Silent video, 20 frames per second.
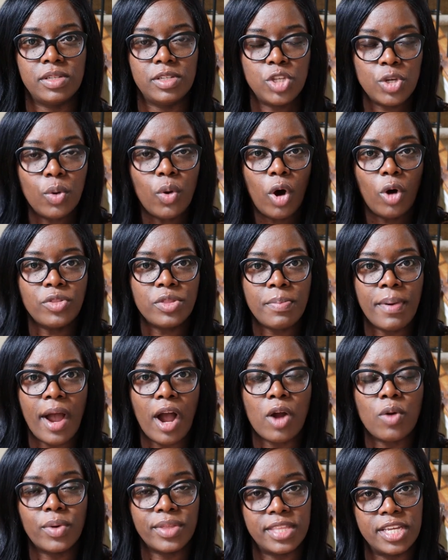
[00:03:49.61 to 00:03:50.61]
you hold the
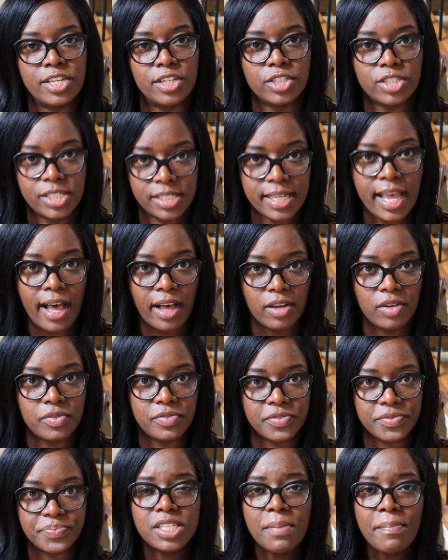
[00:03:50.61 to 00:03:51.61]
power within
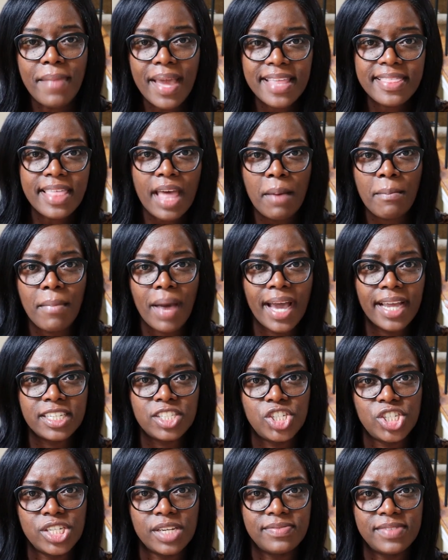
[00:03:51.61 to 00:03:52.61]
yourself to make that
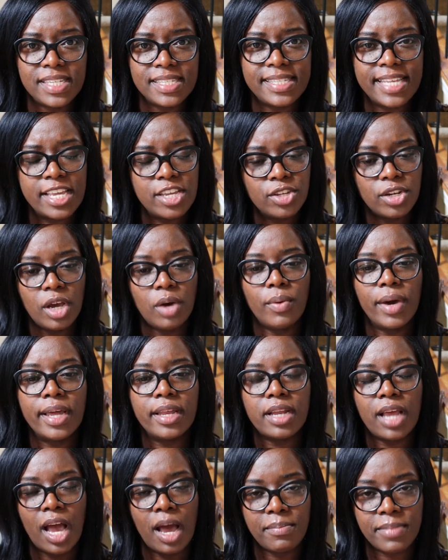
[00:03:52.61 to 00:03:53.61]
mind shift to say, you know
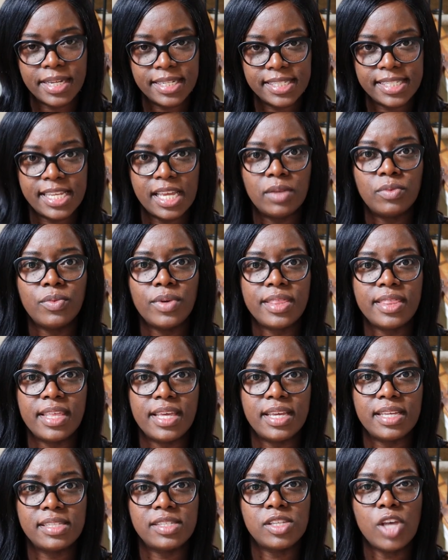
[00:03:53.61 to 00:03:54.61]
what, I'm content with
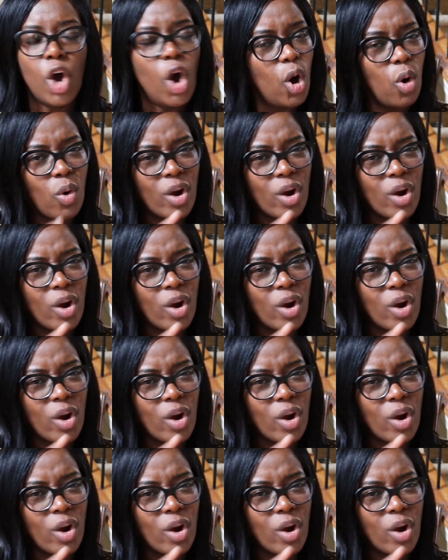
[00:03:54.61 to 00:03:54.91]
this,